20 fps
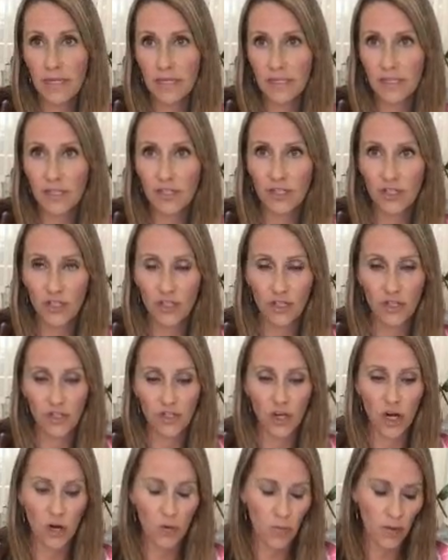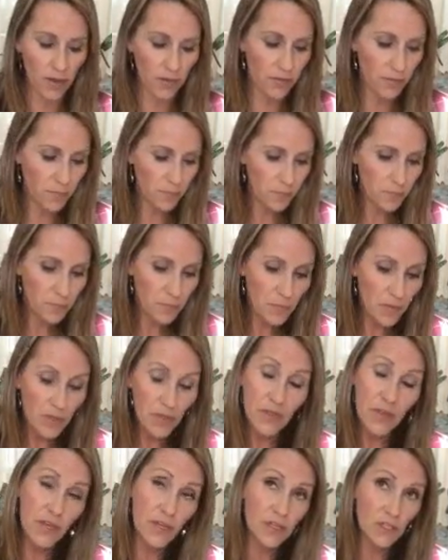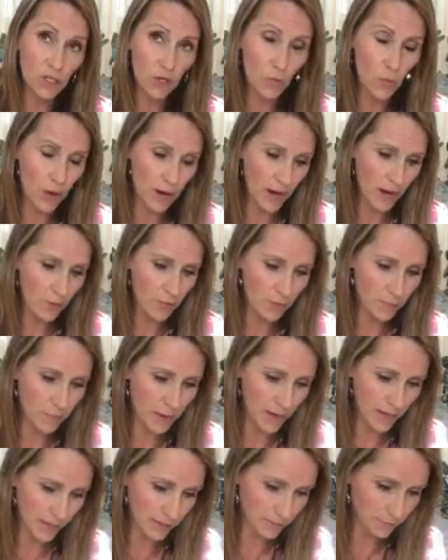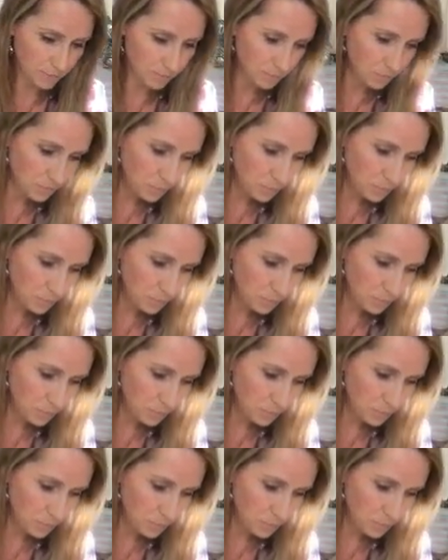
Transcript: pieces to start with, these are what I would pick.